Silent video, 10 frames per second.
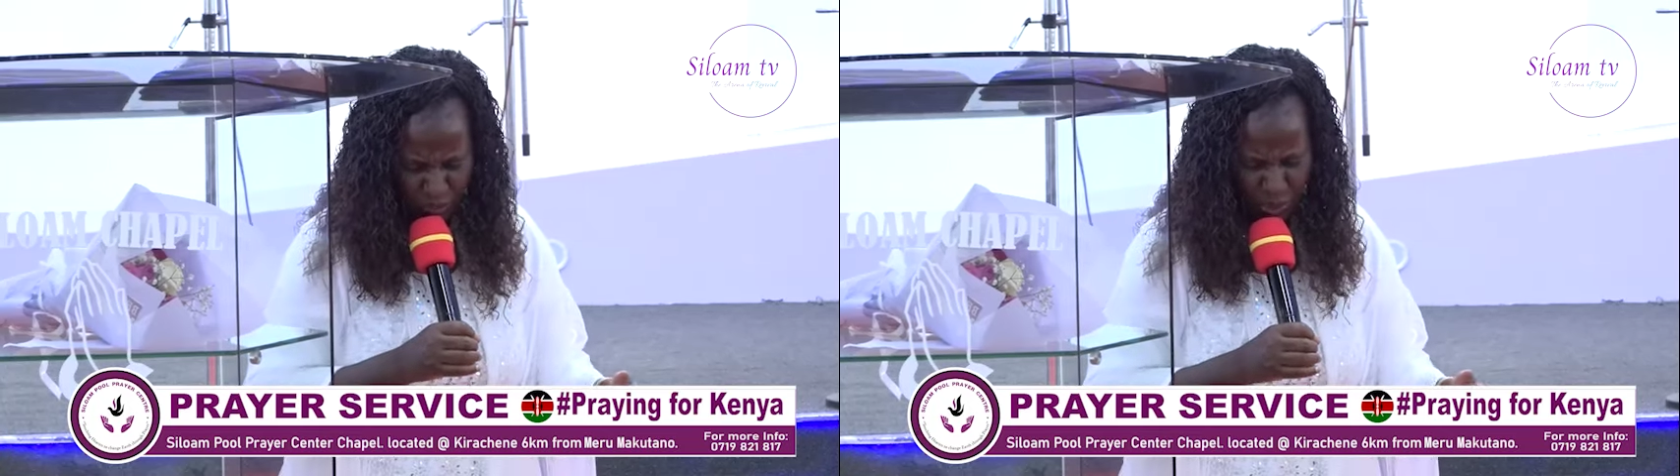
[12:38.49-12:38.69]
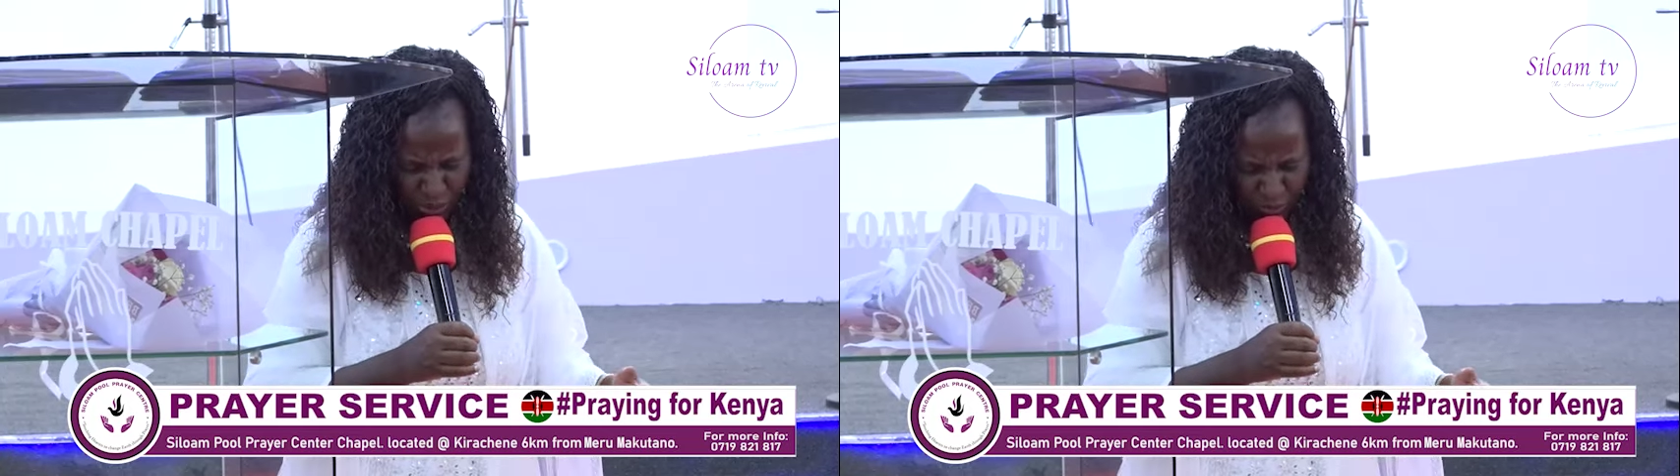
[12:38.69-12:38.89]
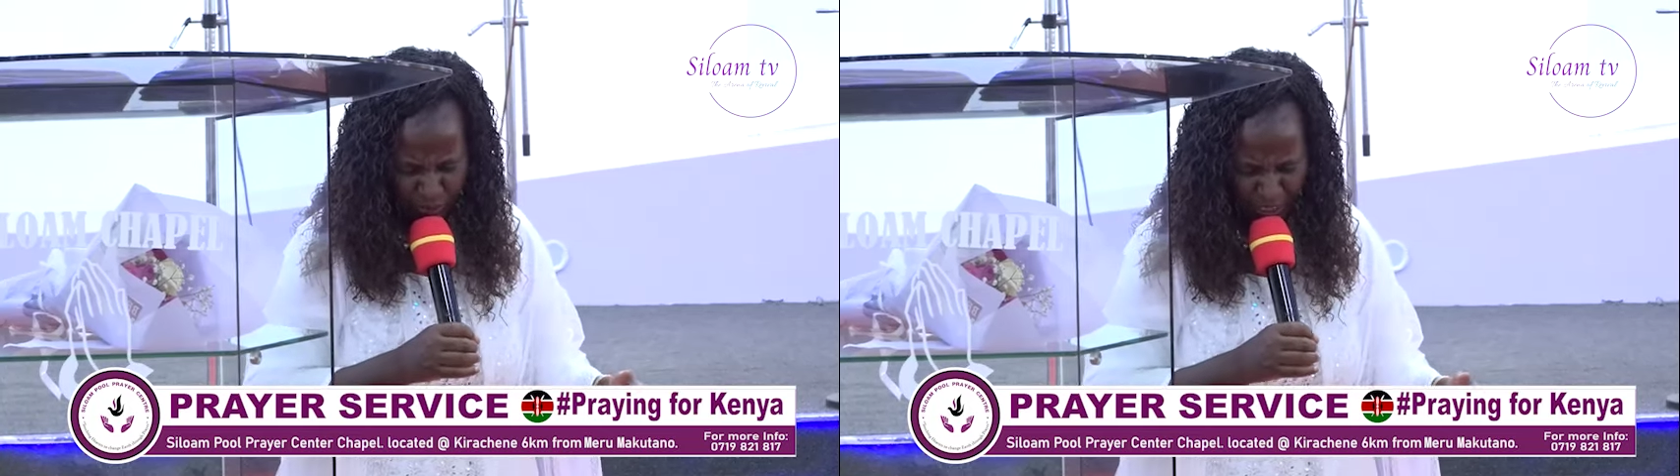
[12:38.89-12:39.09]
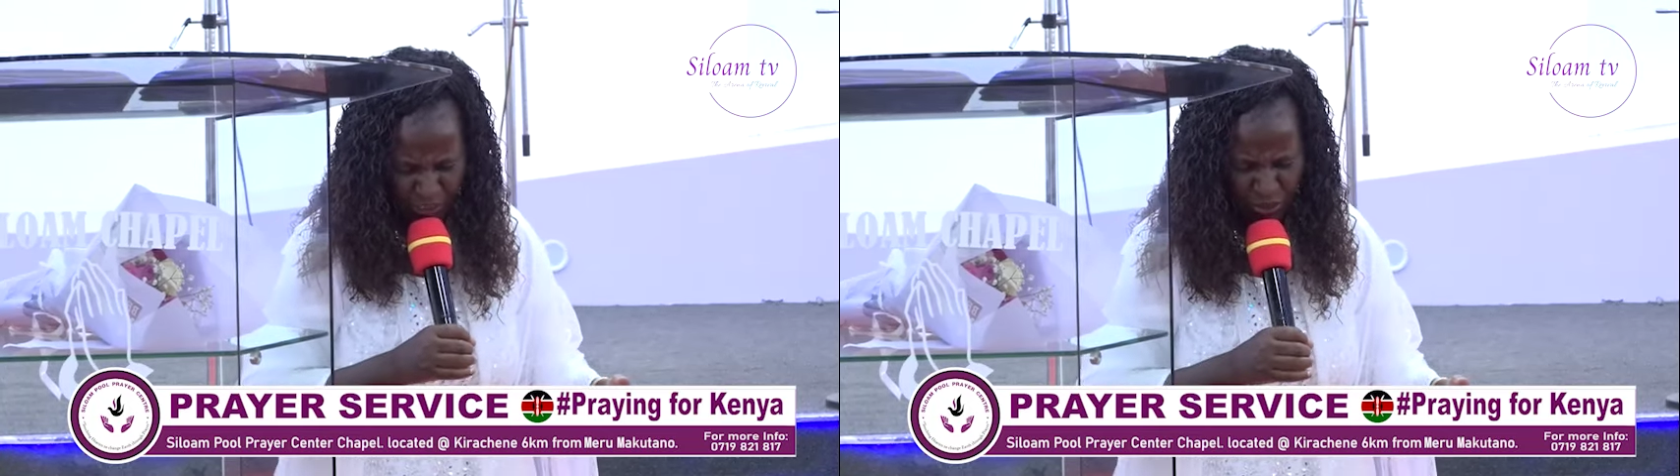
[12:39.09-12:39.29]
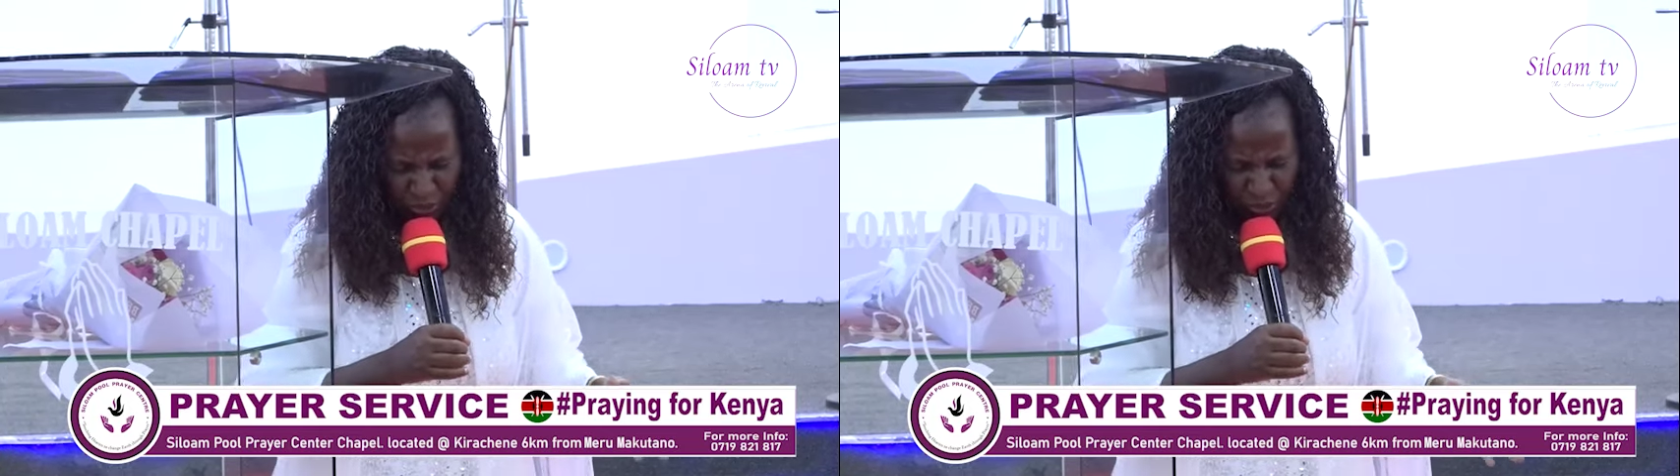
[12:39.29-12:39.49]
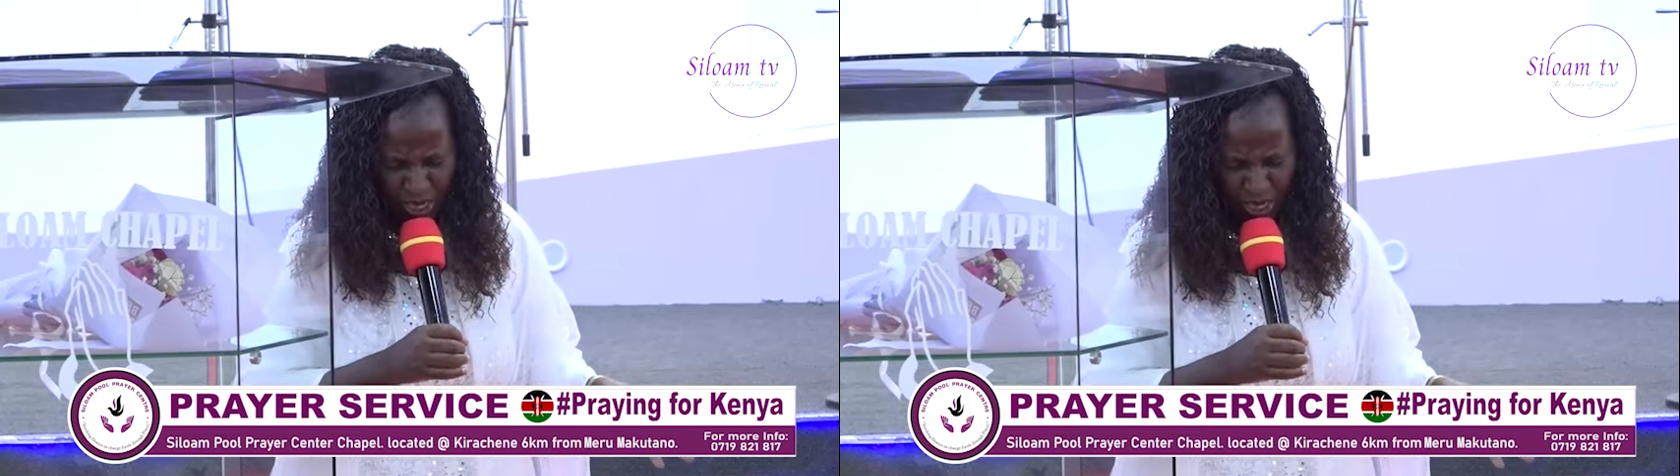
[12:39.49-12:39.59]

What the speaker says: we spread you